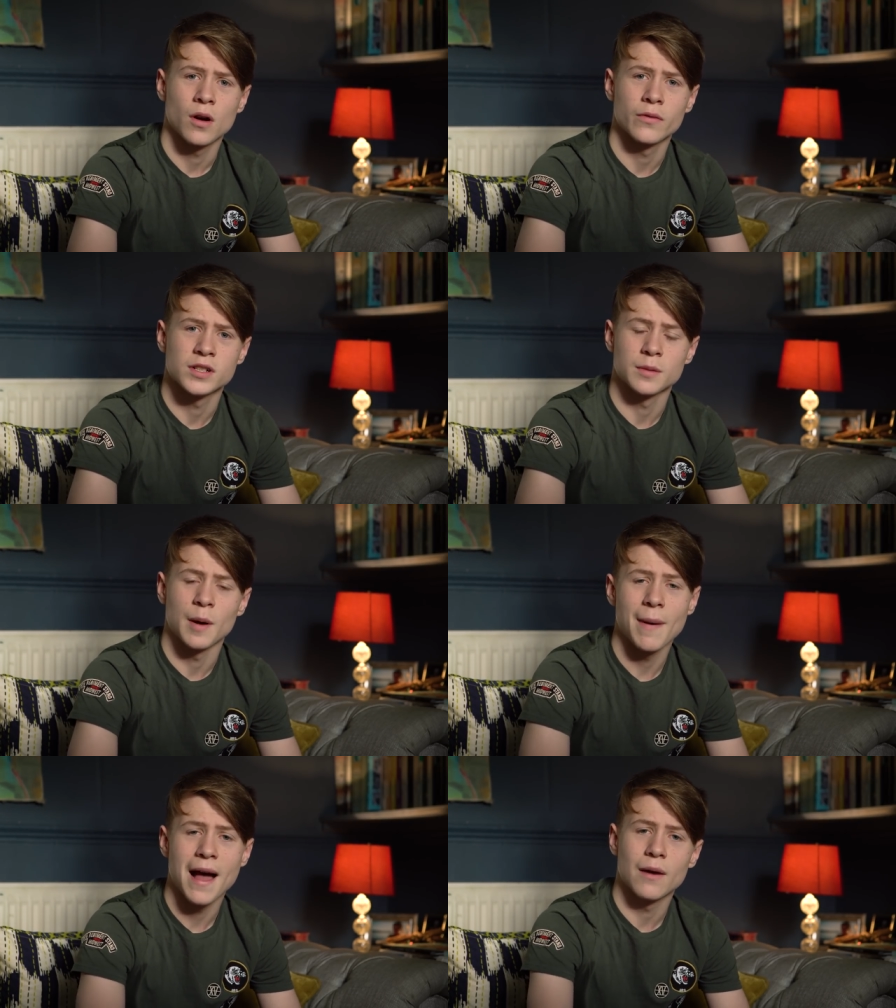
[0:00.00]
Obviously, my
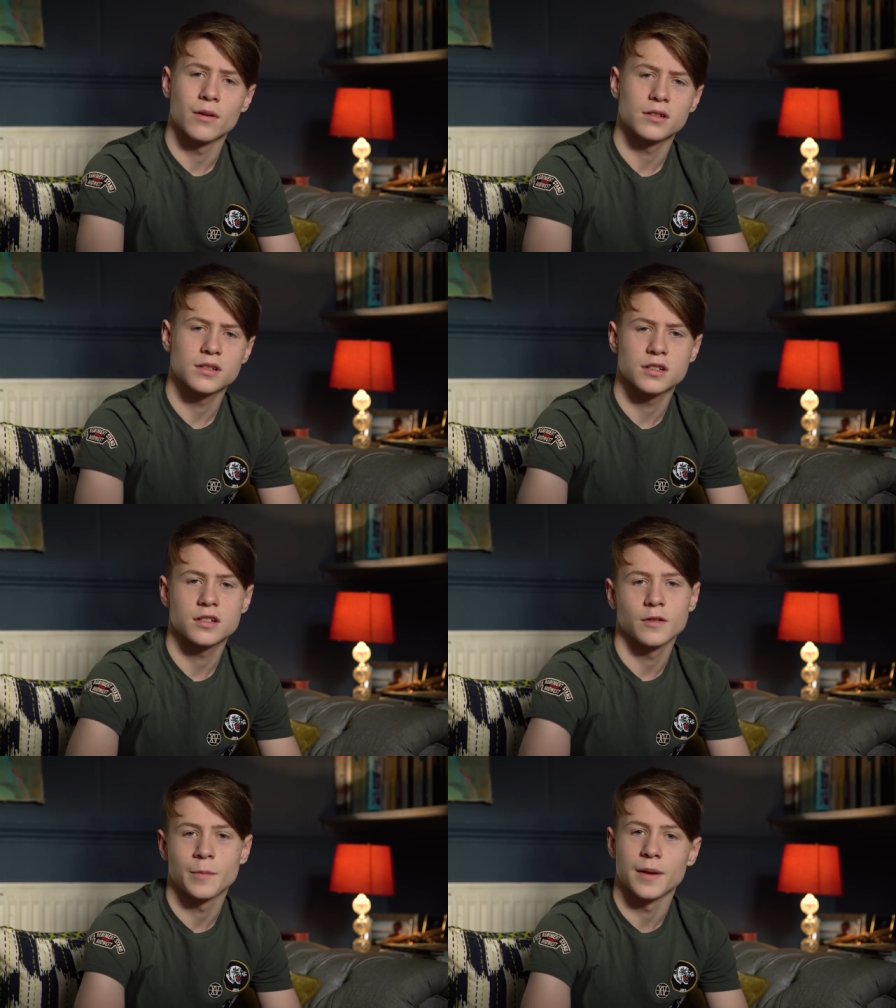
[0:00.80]

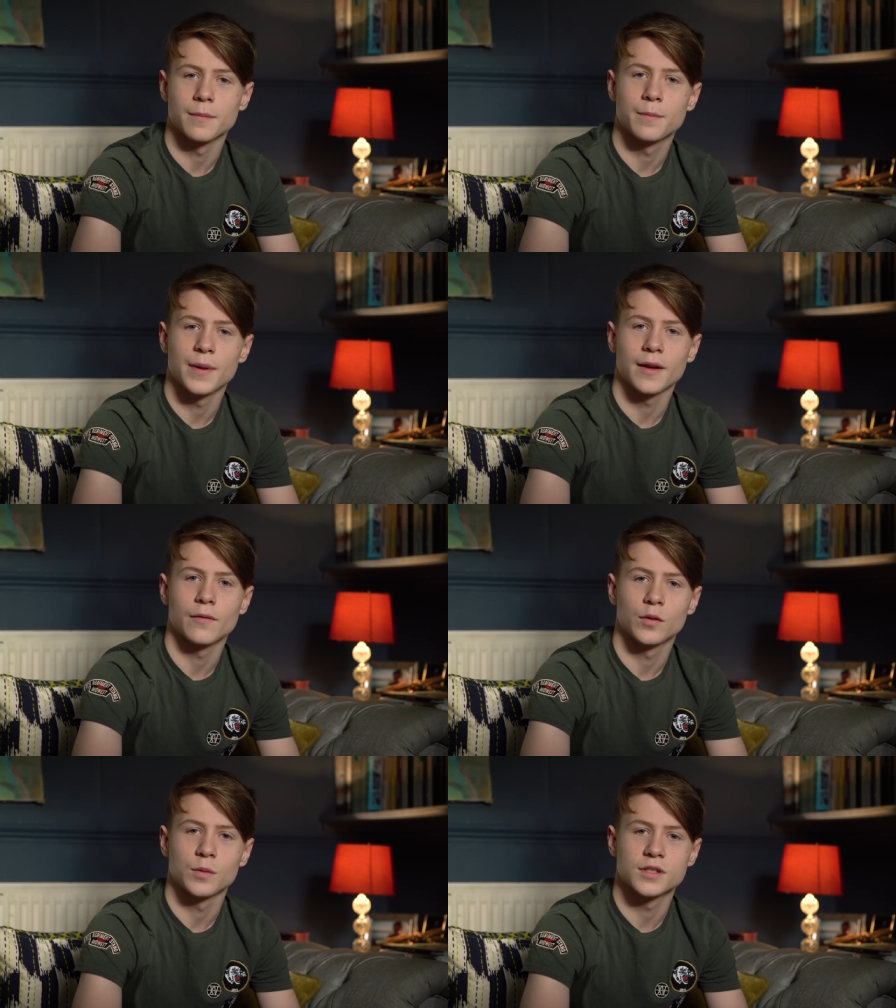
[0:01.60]
parents have been big
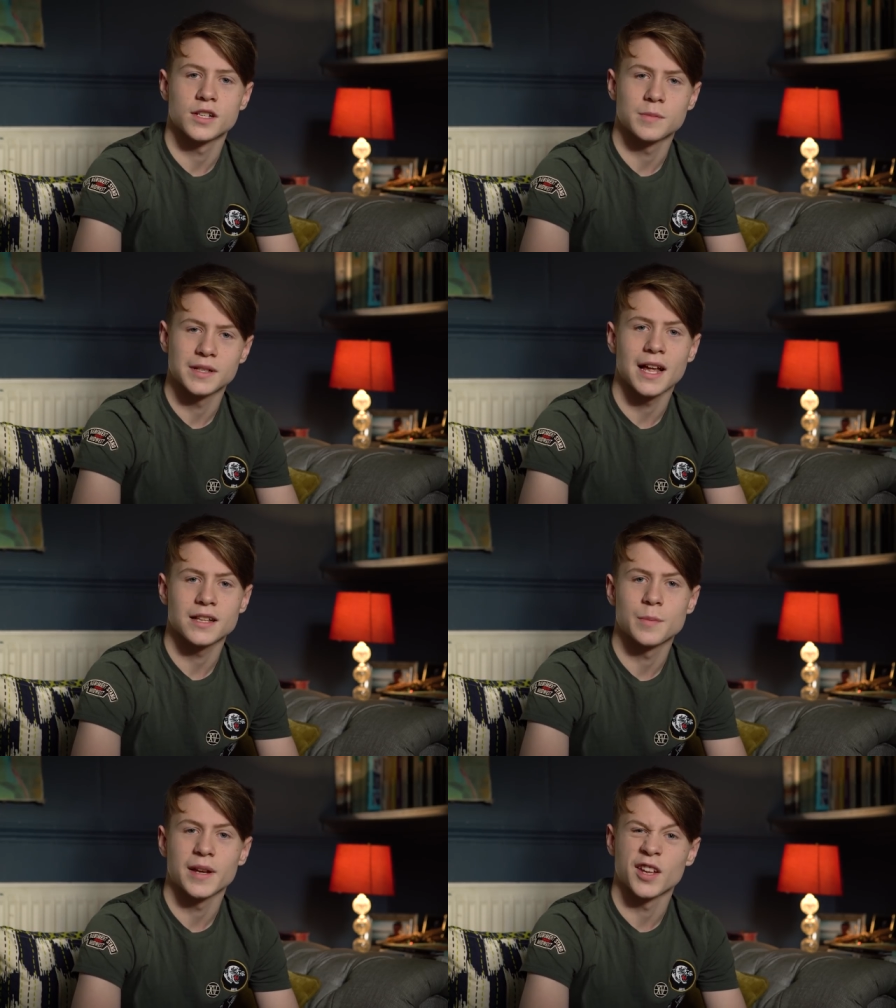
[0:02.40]
influences. My
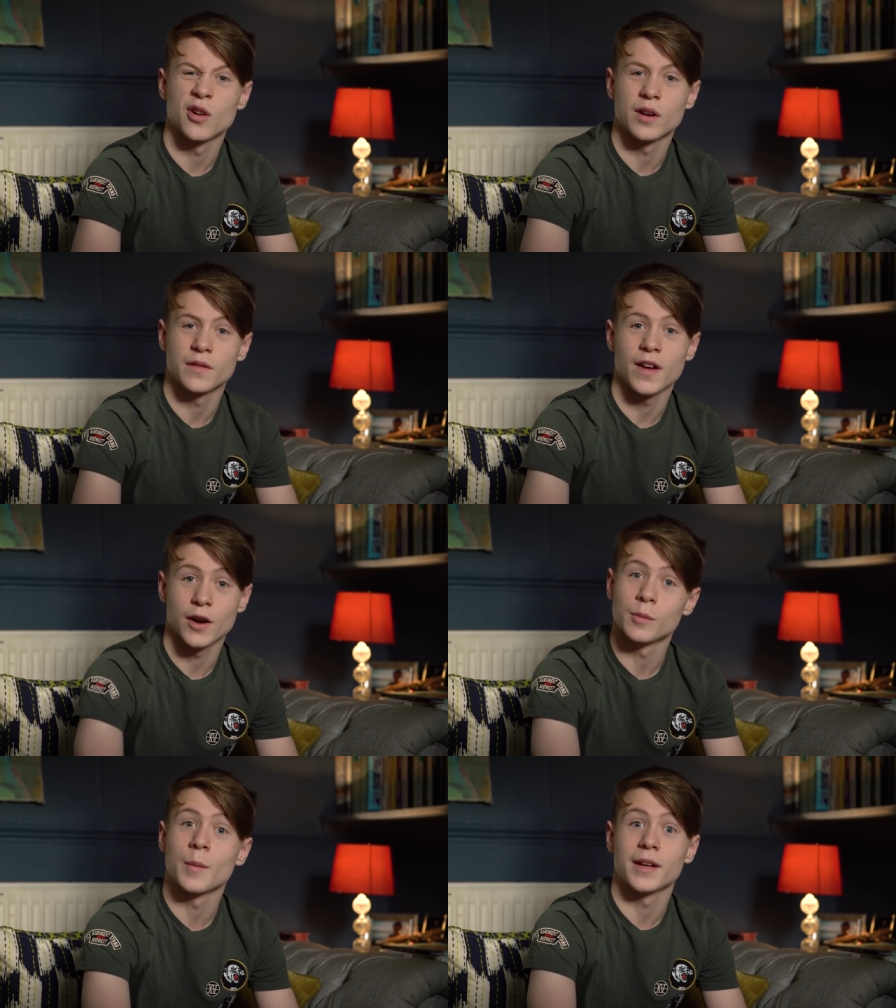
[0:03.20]
dad's a big United fan.
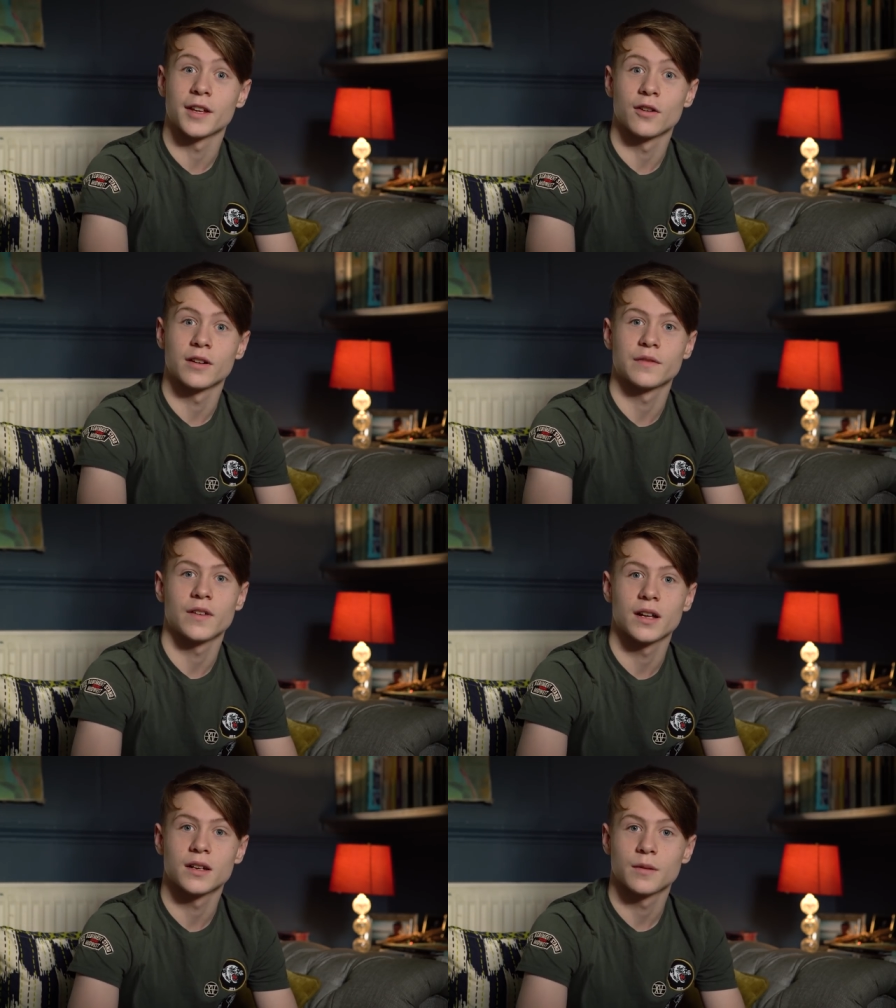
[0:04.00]
I'm a big United
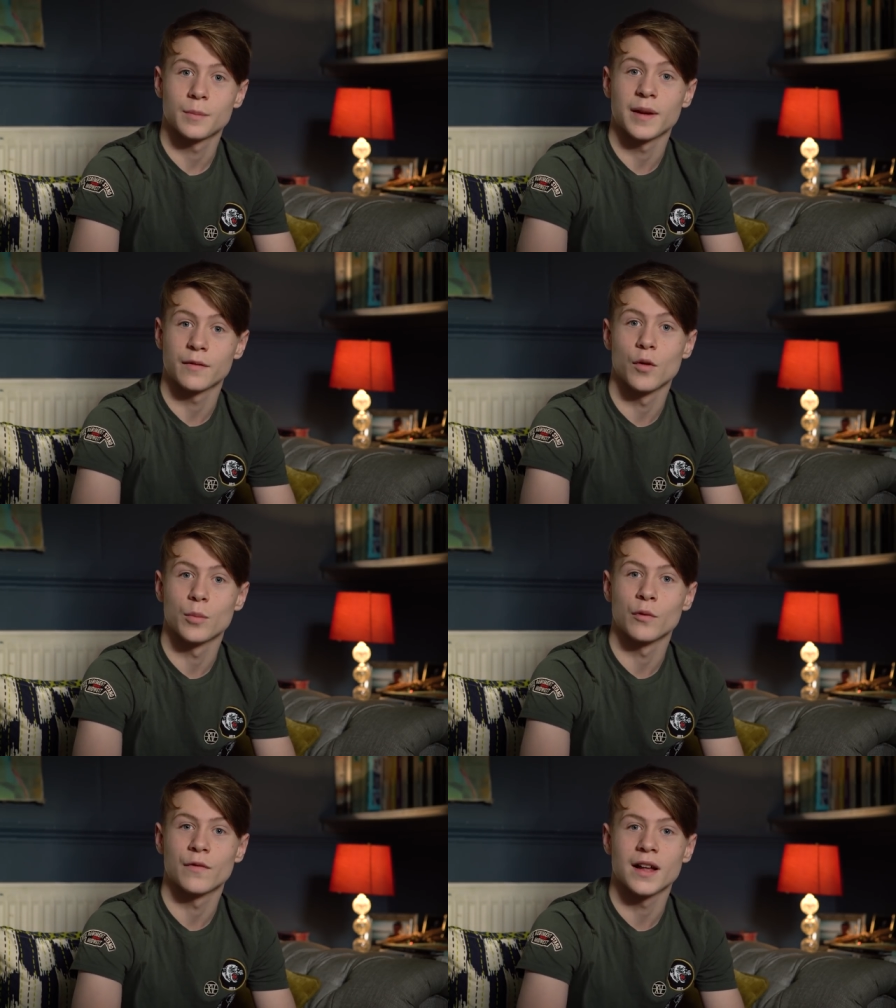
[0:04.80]
fan. Big
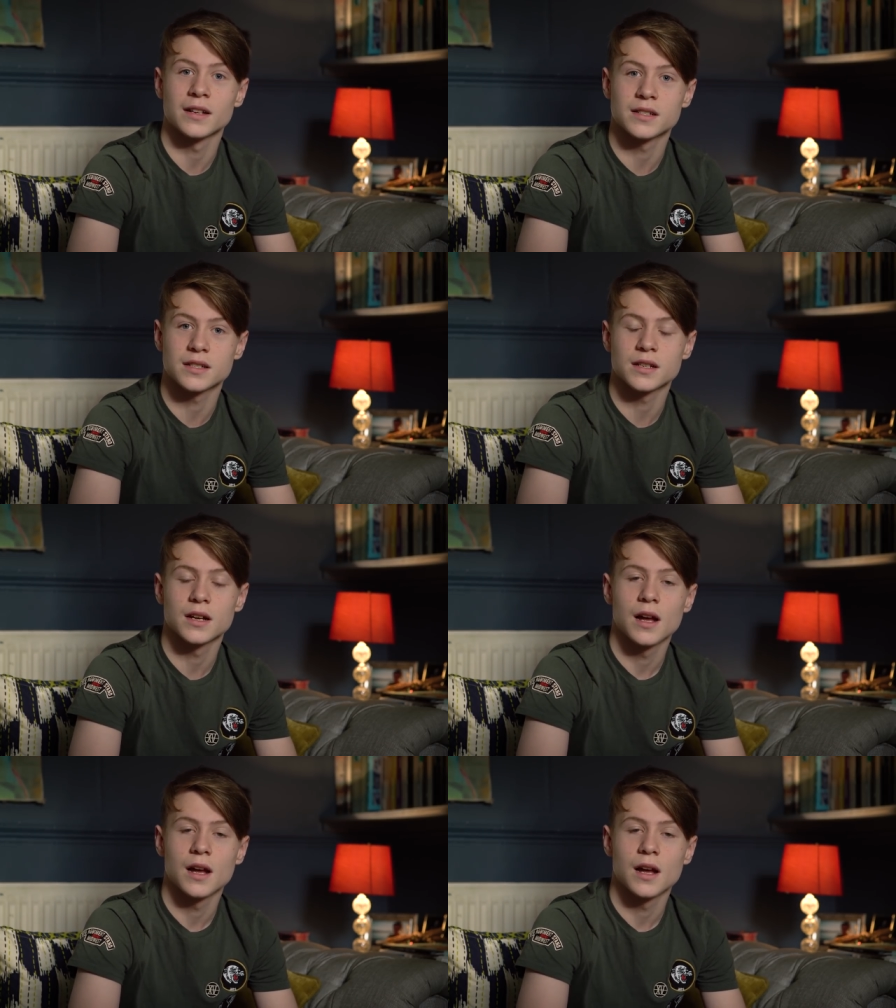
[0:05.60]
football fans.